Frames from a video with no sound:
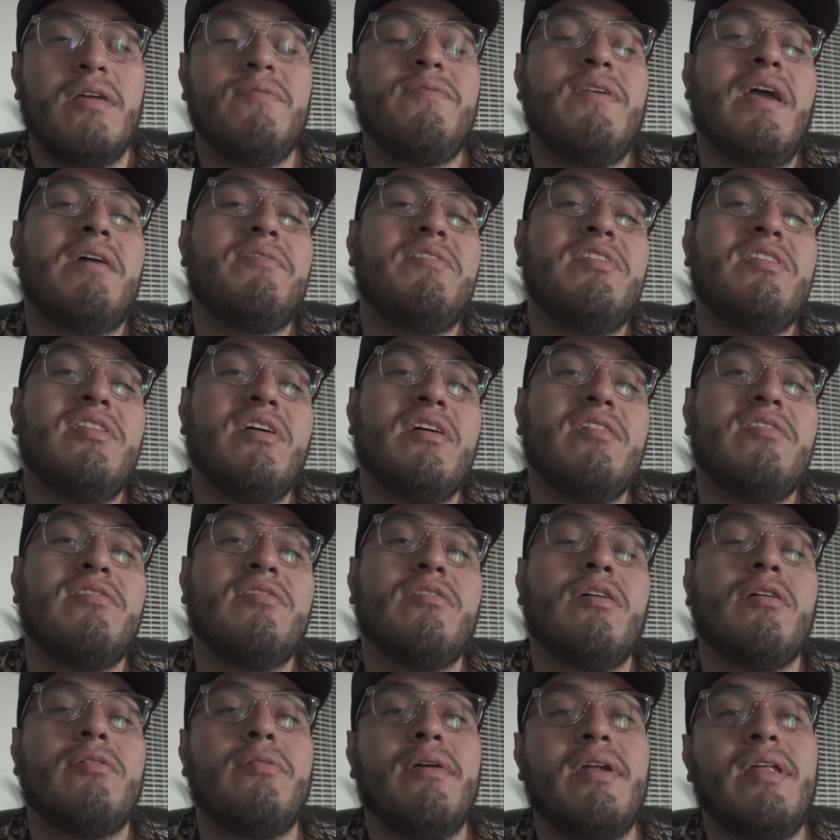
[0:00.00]
If you haven't done
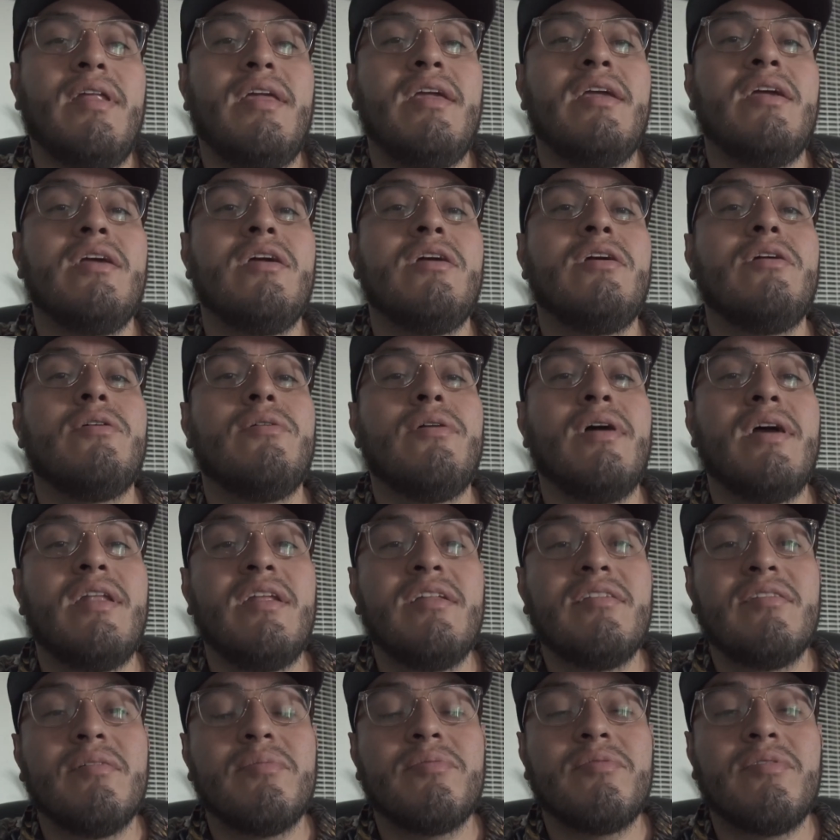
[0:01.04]
so already, go ahead
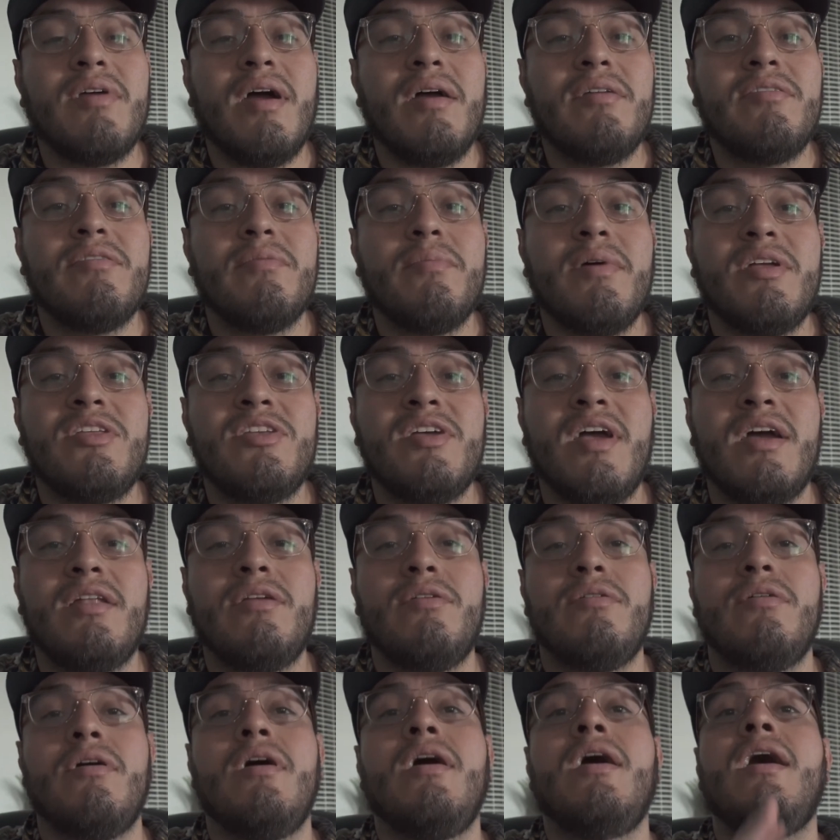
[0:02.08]
and subscribe to my
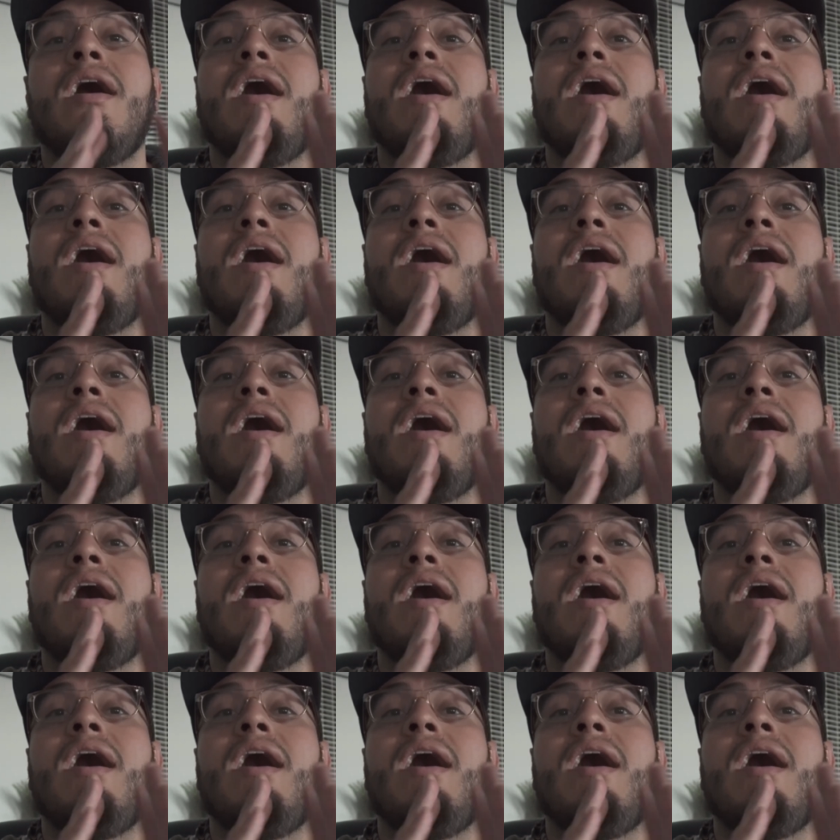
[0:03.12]
channel.